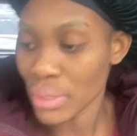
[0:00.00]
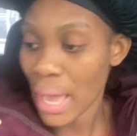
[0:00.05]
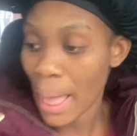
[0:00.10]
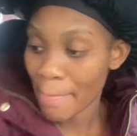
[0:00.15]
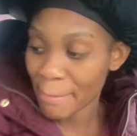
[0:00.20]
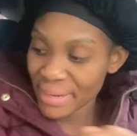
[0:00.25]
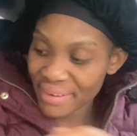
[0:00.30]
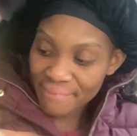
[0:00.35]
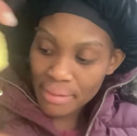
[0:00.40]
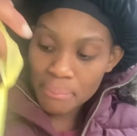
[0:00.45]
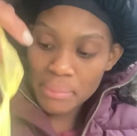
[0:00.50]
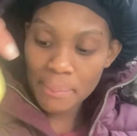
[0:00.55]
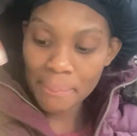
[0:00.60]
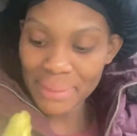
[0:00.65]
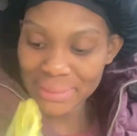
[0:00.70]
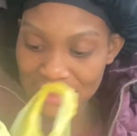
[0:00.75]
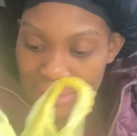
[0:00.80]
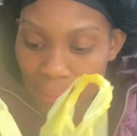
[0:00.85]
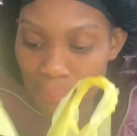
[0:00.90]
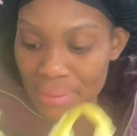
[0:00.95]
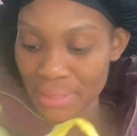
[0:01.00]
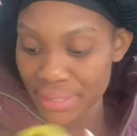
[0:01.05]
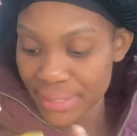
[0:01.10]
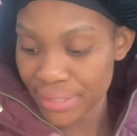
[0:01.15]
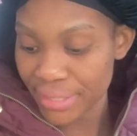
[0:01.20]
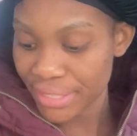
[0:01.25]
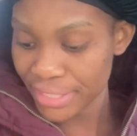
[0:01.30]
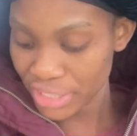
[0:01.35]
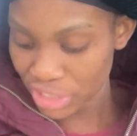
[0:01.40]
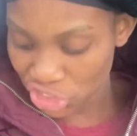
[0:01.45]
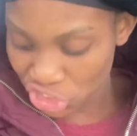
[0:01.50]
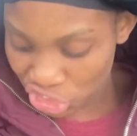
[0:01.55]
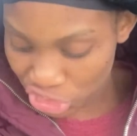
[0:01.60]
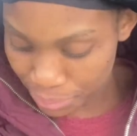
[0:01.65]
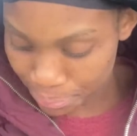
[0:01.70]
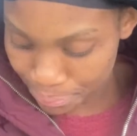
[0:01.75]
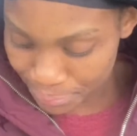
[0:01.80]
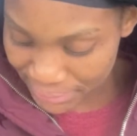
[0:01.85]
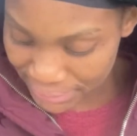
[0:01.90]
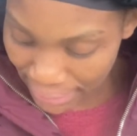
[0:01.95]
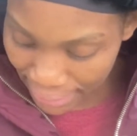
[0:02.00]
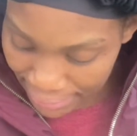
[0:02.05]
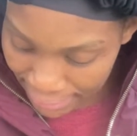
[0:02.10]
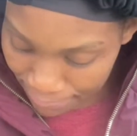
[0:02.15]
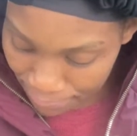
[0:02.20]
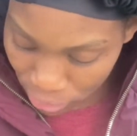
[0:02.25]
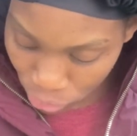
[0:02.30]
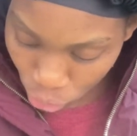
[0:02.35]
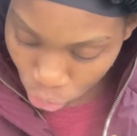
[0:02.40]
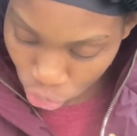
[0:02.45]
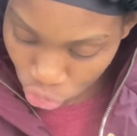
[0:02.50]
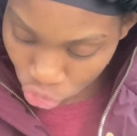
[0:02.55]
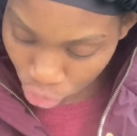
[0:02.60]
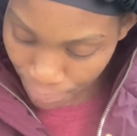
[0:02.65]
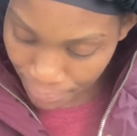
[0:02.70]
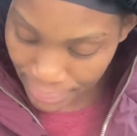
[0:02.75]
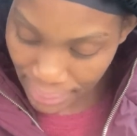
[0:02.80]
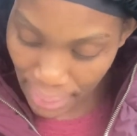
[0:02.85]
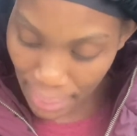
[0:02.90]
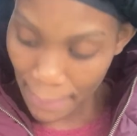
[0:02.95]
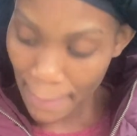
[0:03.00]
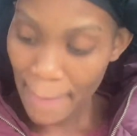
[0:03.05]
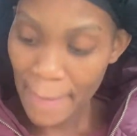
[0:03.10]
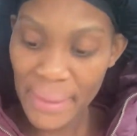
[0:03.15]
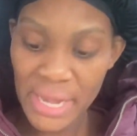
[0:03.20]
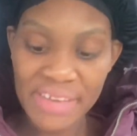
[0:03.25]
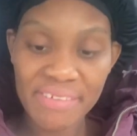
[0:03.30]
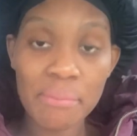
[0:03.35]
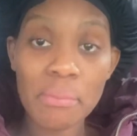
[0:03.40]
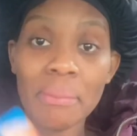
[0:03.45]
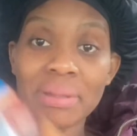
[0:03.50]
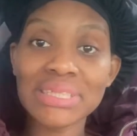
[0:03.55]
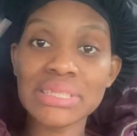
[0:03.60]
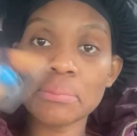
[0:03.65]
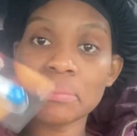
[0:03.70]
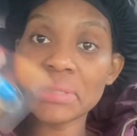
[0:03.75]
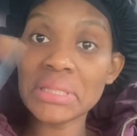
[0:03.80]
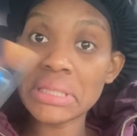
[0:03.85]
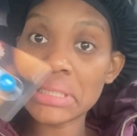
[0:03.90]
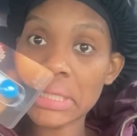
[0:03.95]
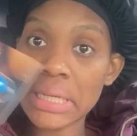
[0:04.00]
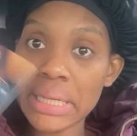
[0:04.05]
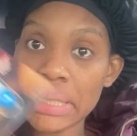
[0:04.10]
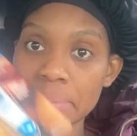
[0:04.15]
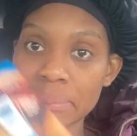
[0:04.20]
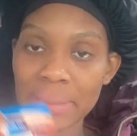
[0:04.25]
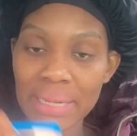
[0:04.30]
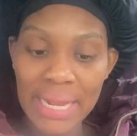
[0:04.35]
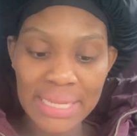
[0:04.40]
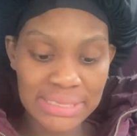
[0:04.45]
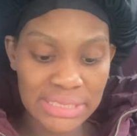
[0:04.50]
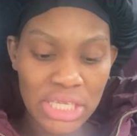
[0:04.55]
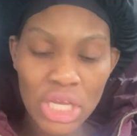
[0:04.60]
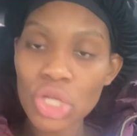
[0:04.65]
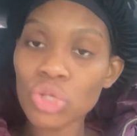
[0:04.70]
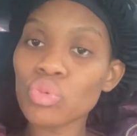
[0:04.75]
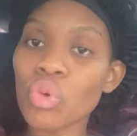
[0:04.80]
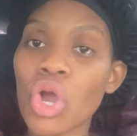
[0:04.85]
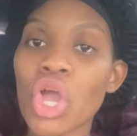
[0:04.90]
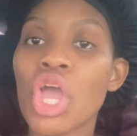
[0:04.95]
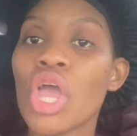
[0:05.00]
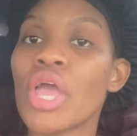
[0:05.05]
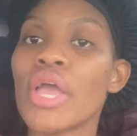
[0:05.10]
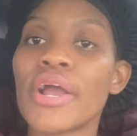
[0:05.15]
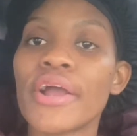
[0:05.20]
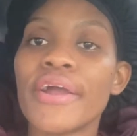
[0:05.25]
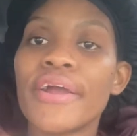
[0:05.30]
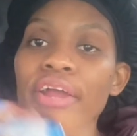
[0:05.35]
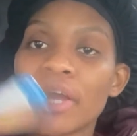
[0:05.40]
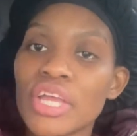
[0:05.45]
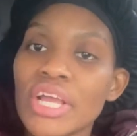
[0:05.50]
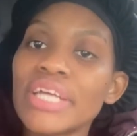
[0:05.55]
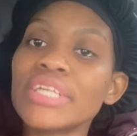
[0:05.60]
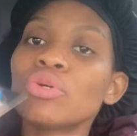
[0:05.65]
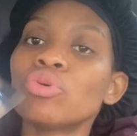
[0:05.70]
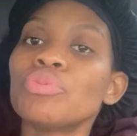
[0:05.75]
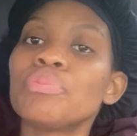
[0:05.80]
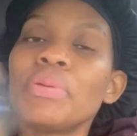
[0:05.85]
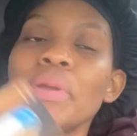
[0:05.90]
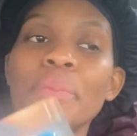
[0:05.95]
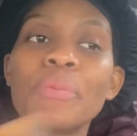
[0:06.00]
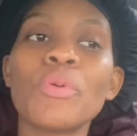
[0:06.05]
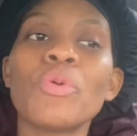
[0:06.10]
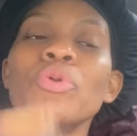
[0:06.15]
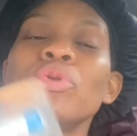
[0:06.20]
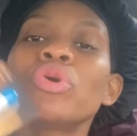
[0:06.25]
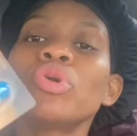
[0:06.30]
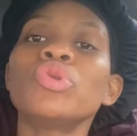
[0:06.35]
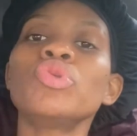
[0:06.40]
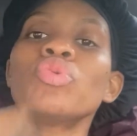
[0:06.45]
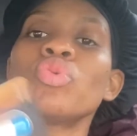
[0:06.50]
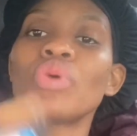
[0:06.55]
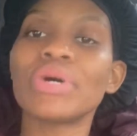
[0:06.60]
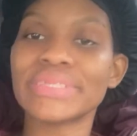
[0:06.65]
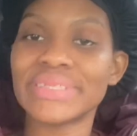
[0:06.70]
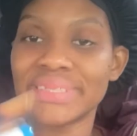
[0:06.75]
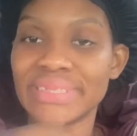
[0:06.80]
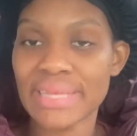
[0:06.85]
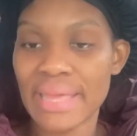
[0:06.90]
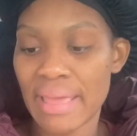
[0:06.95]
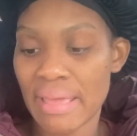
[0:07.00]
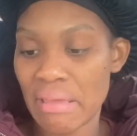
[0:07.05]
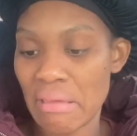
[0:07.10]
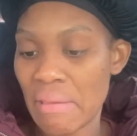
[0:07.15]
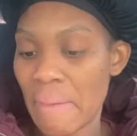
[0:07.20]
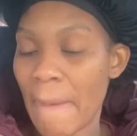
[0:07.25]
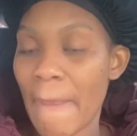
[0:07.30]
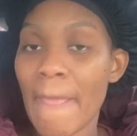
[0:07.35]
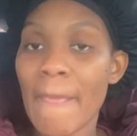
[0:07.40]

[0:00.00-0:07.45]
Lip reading: I never remember sending me the chips and them little something. Never remember sending me the glass. You know, yeah, people who don't know say.